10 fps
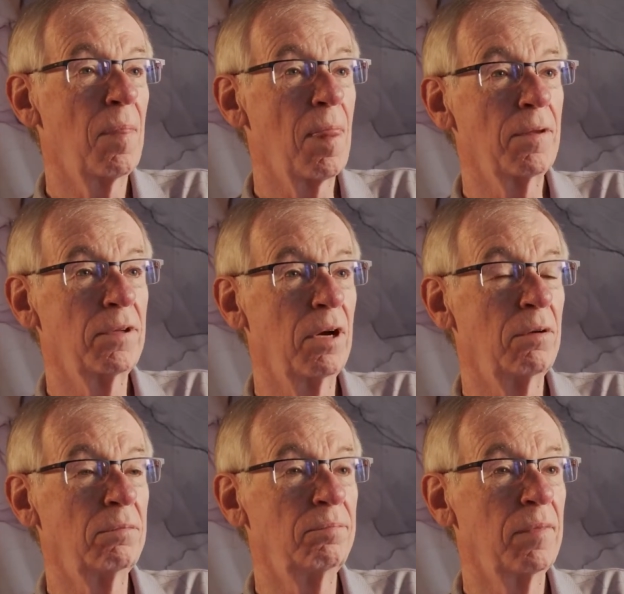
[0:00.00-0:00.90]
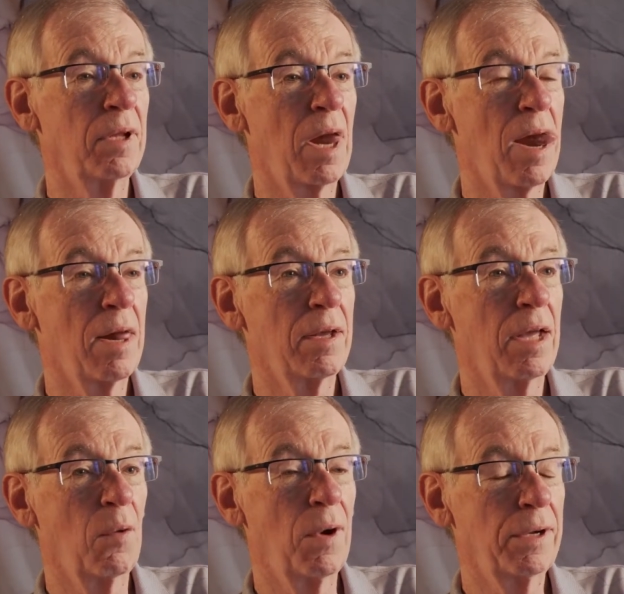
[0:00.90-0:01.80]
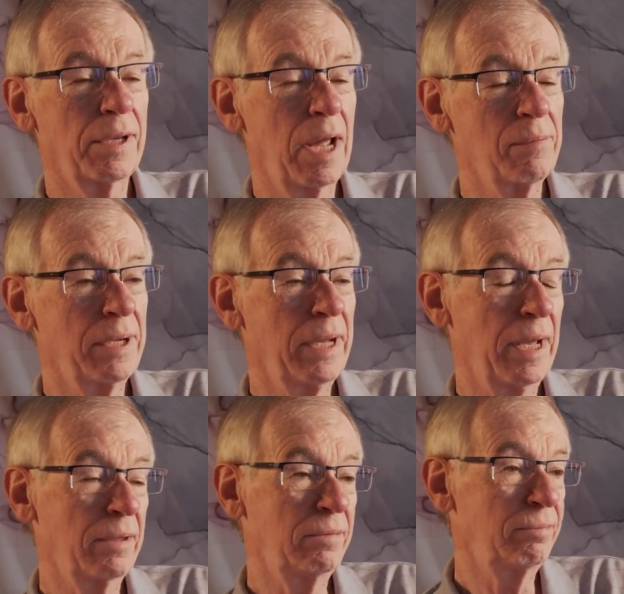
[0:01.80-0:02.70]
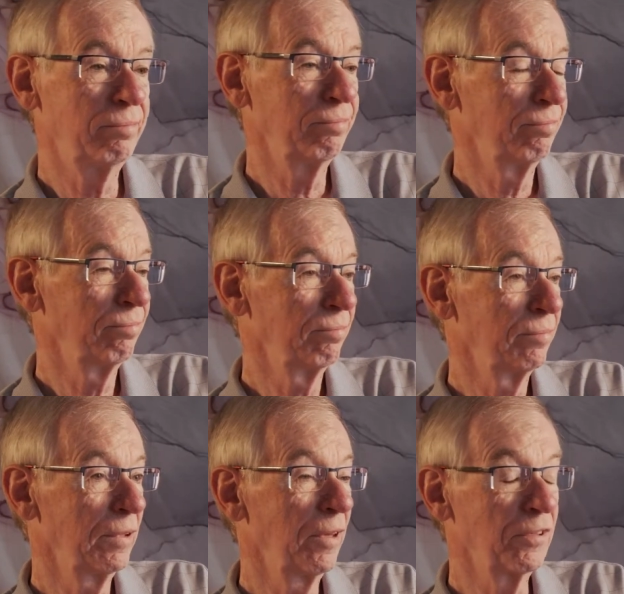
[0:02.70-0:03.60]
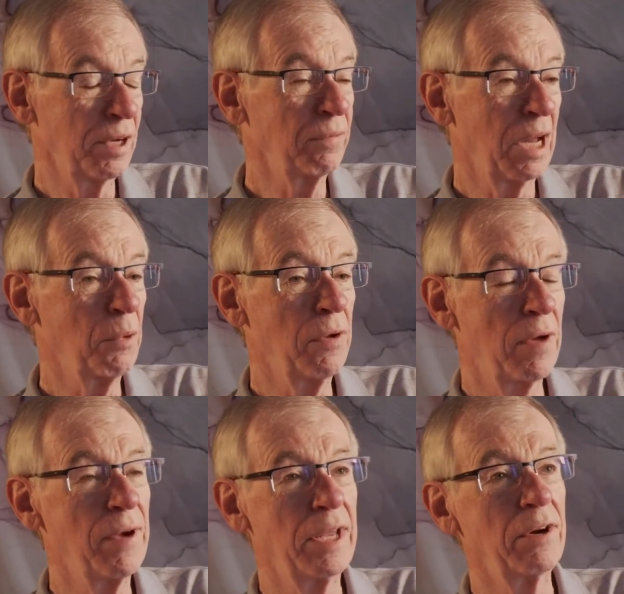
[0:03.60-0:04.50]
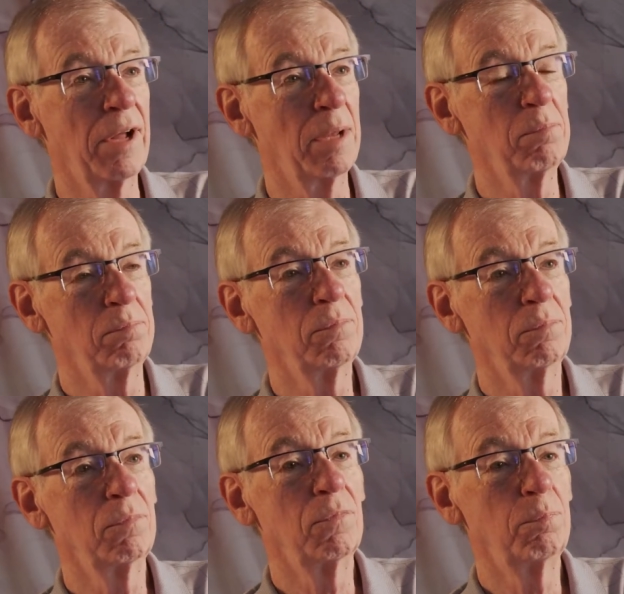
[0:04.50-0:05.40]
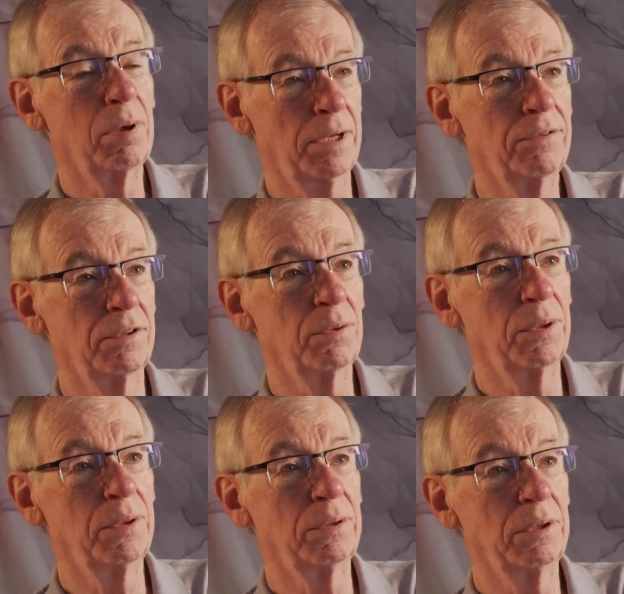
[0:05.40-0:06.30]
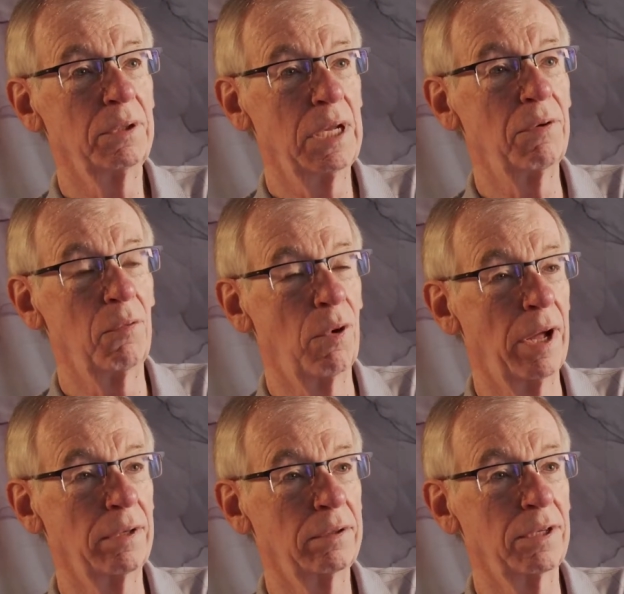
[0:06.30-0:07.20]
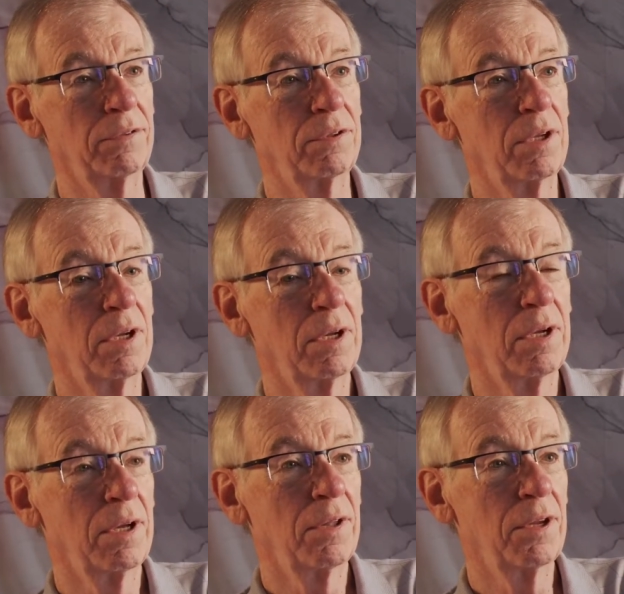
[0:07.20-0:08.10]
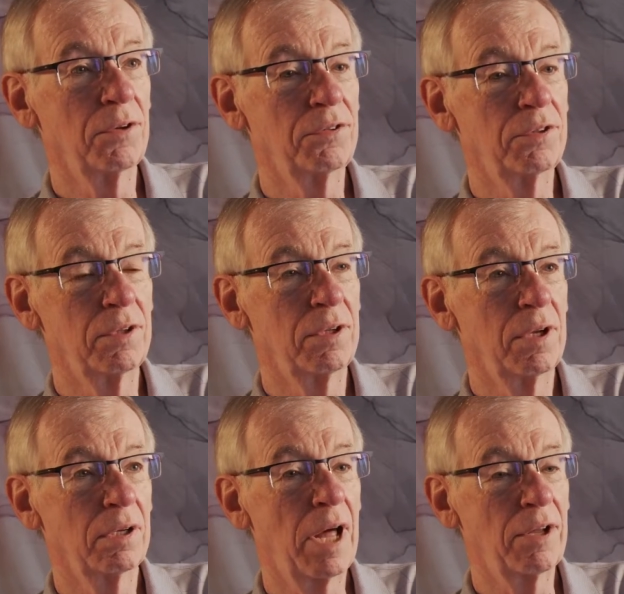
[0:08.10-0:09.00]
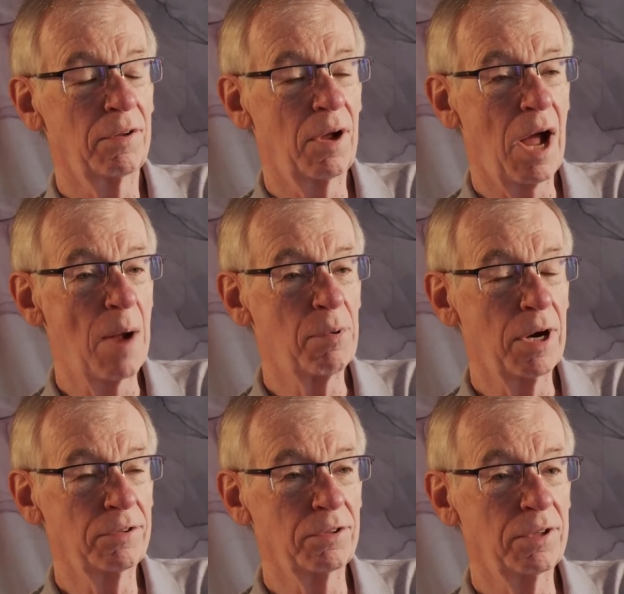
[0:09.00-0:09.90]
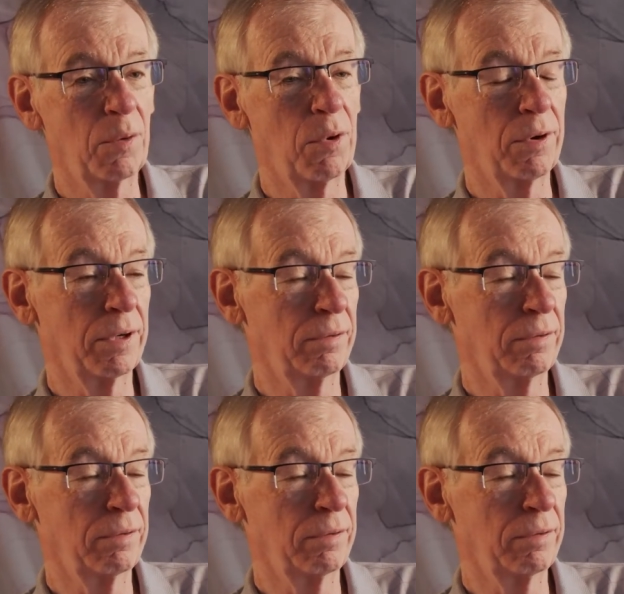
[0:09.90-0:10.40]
so at one time in the summertime we have 8 or 9 places that he would run, because there was a lot of operations that were